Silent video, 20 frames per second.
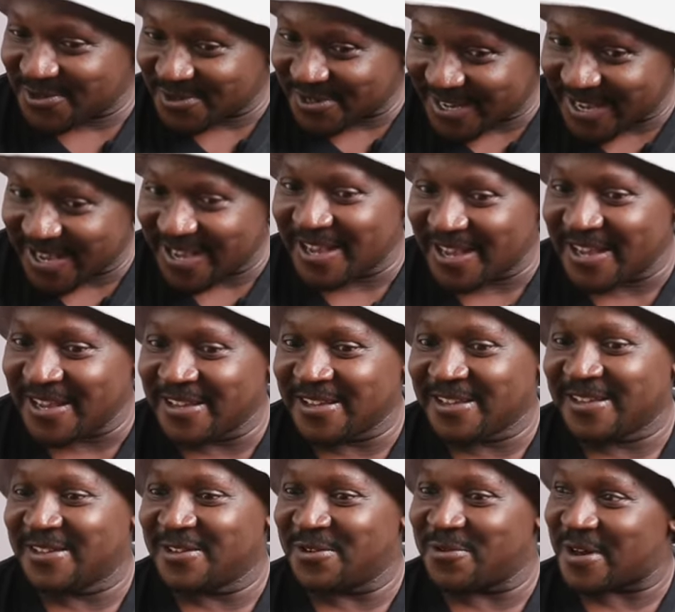today
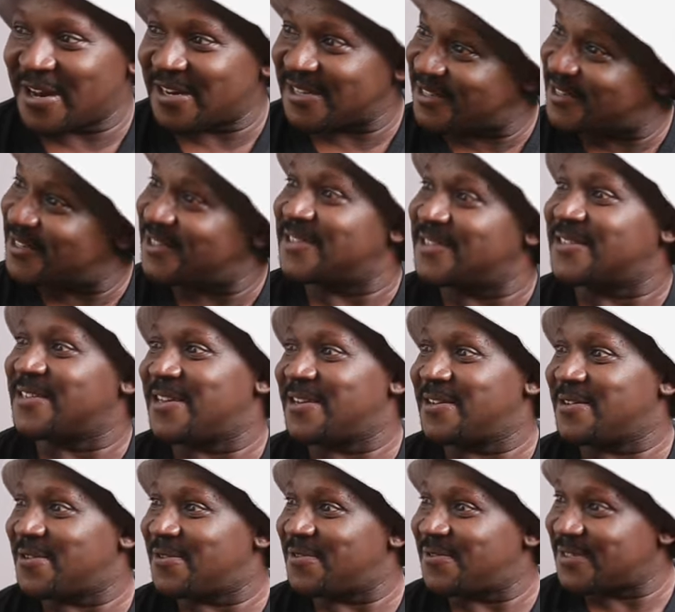you are a
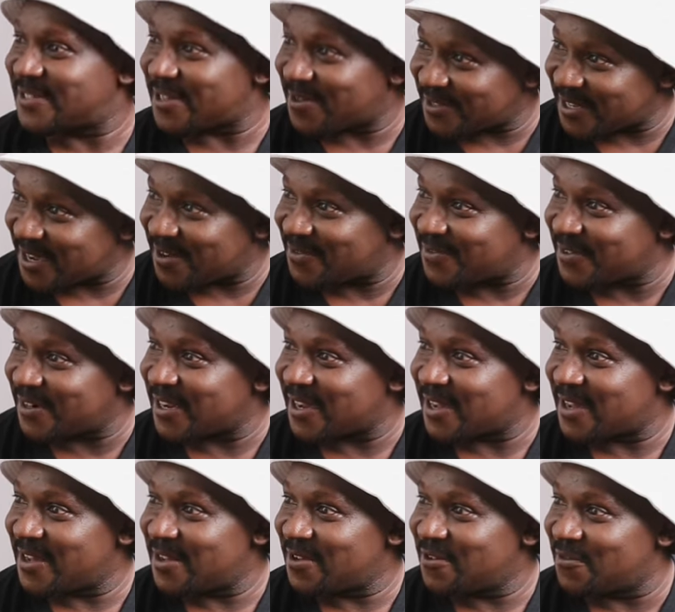citizen of South Africa.
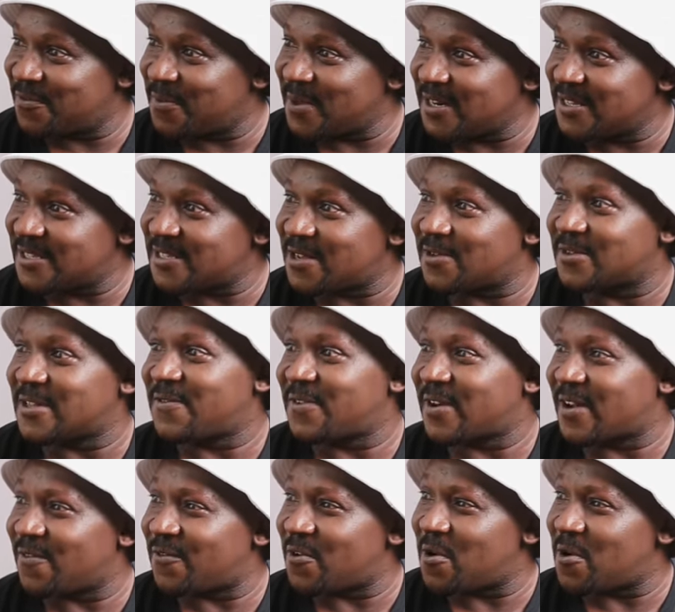You've been in South Africa